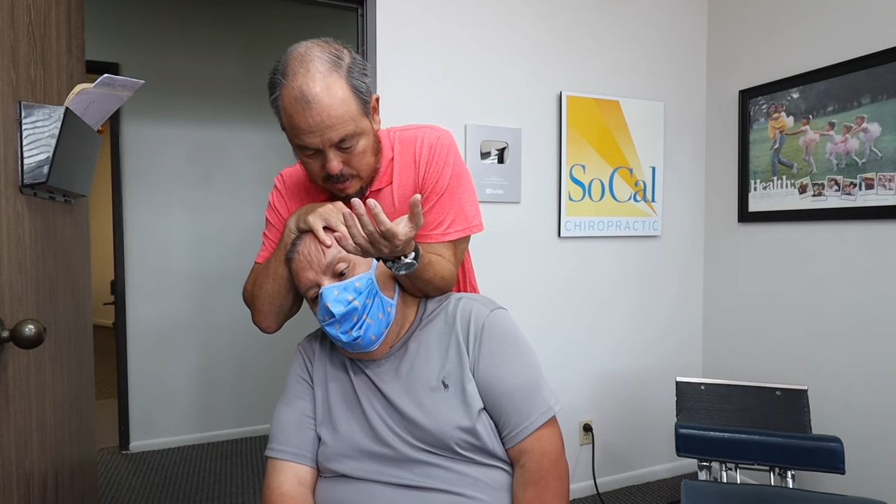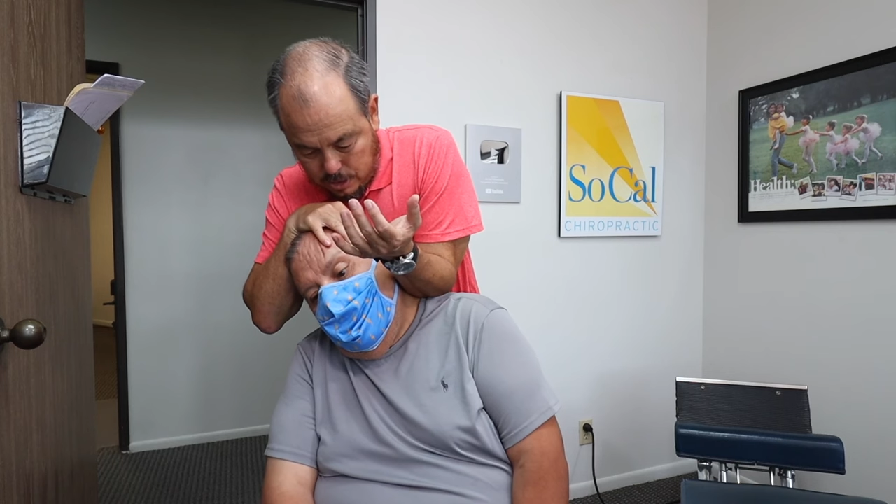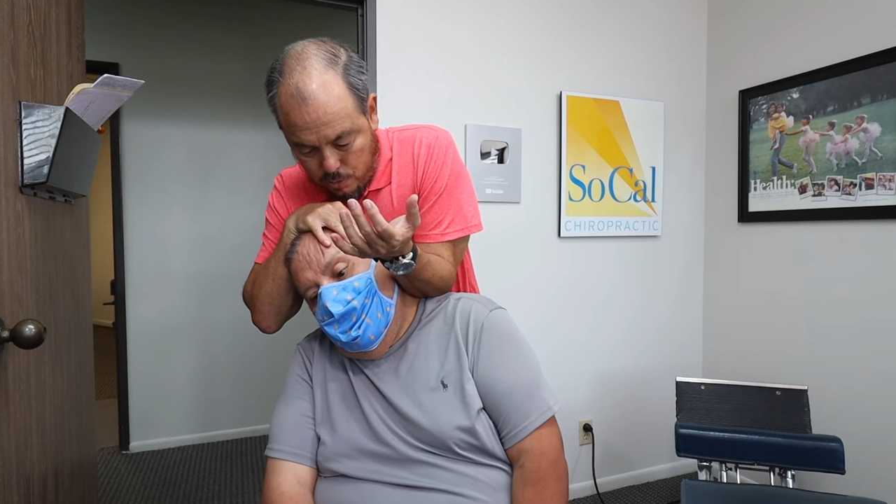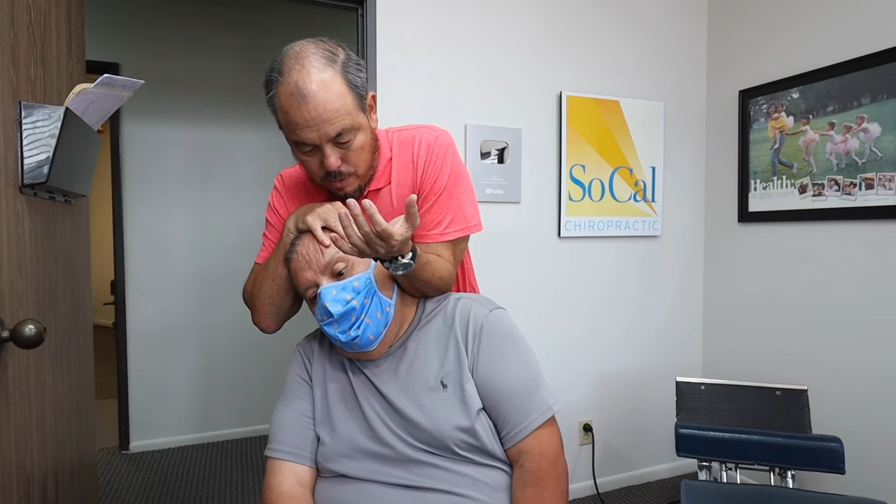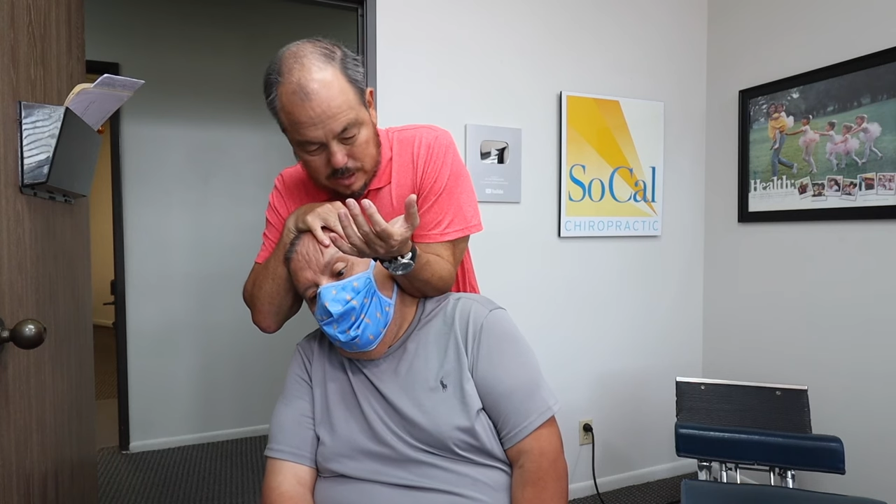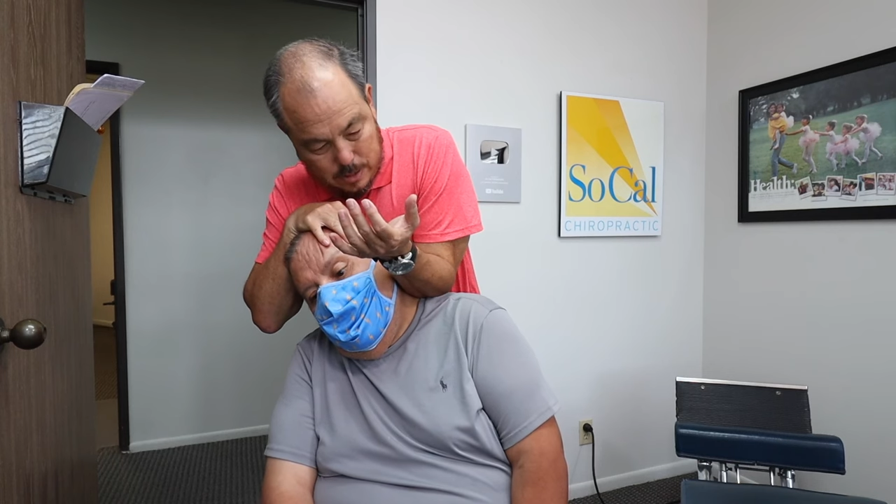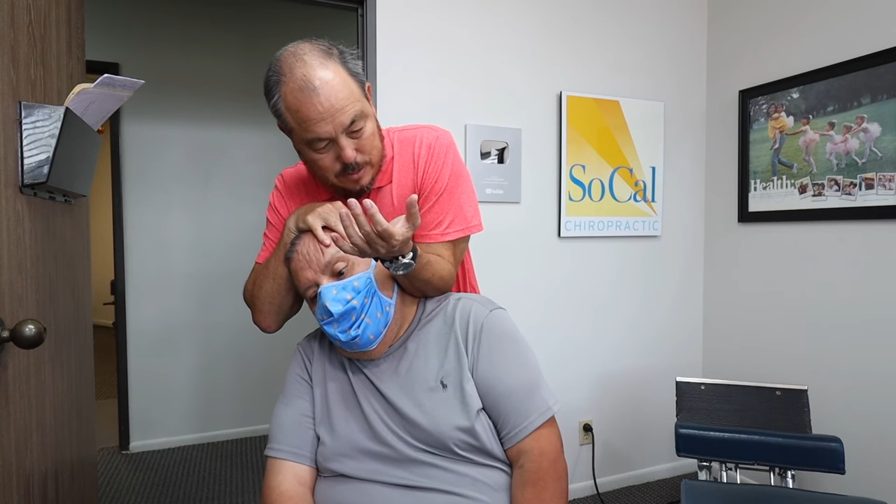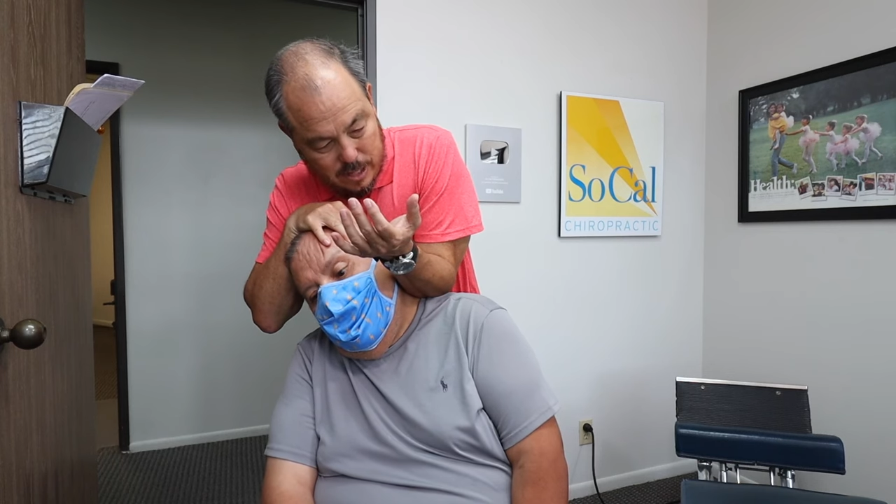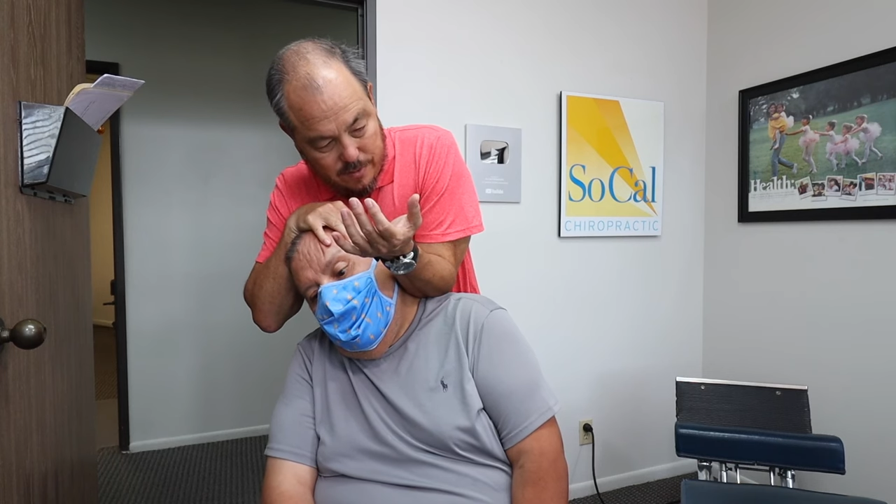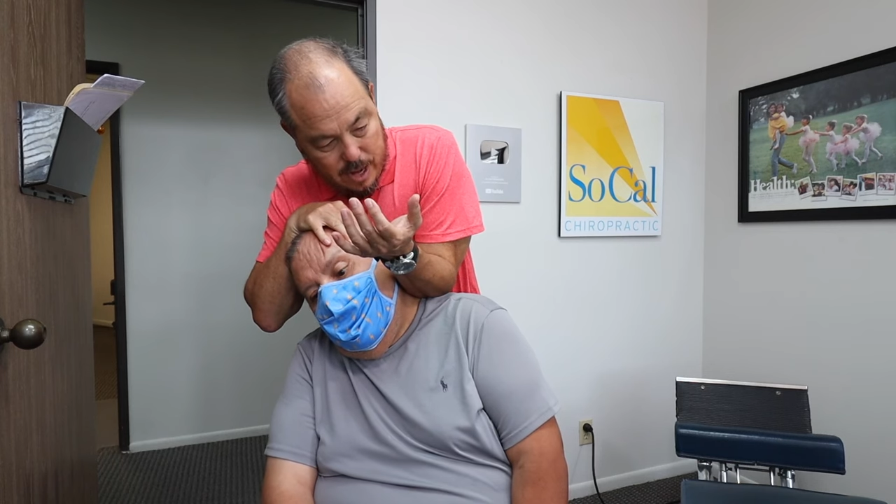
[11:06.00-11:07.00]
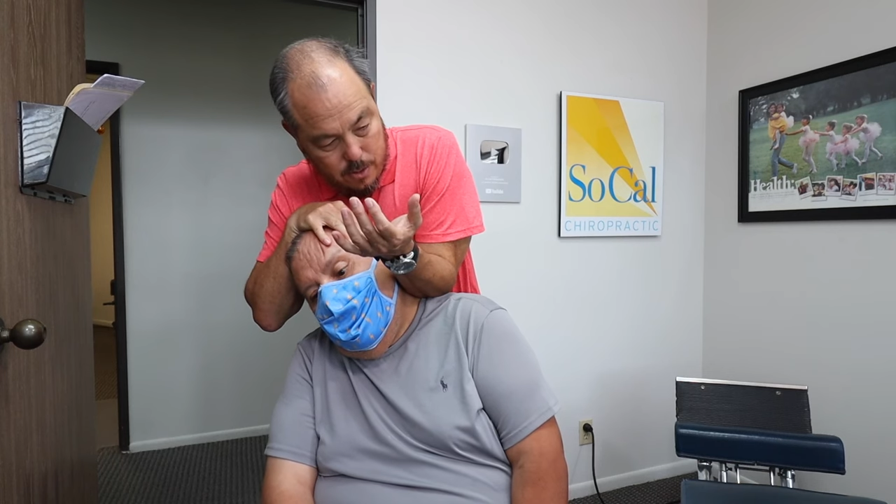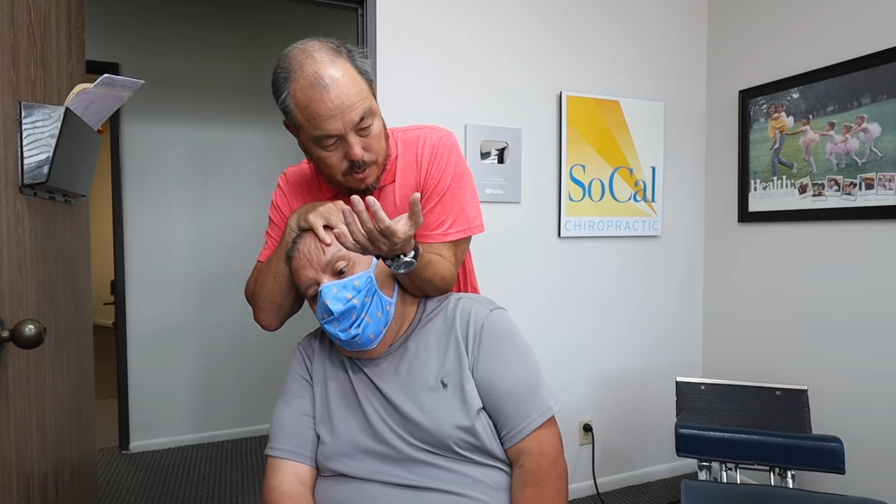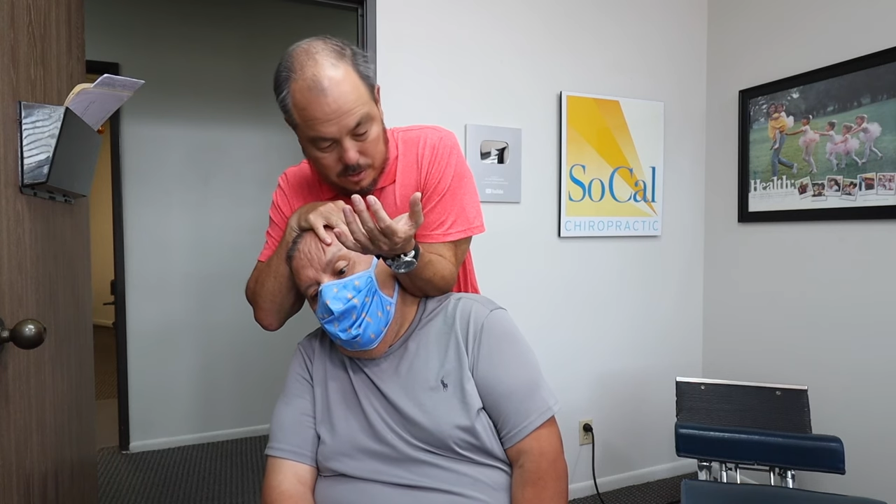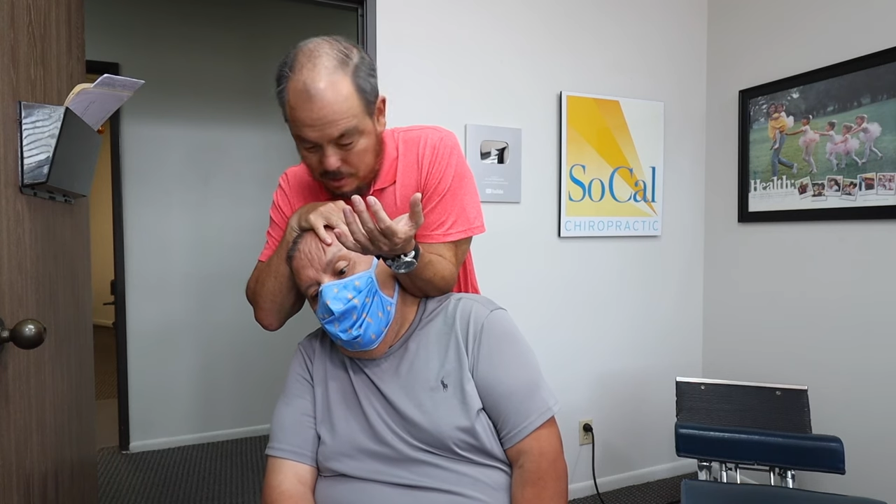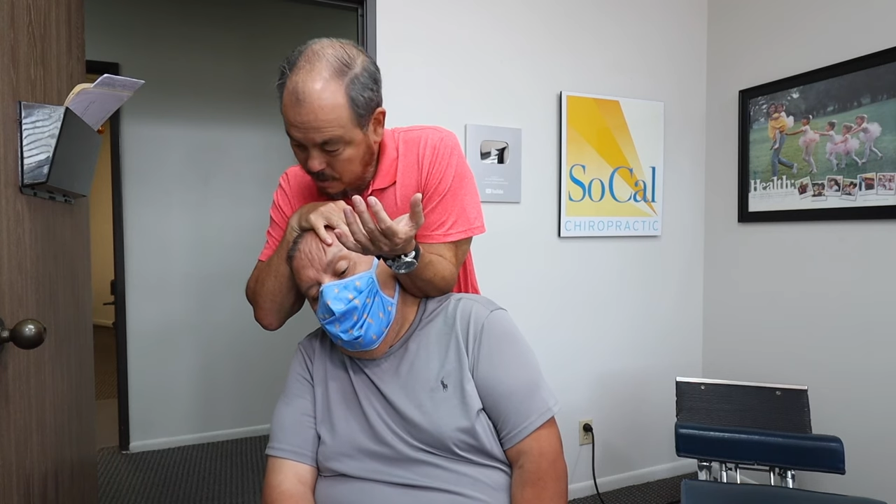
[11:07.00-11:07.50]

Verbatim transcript: Did you really sleep seven hours?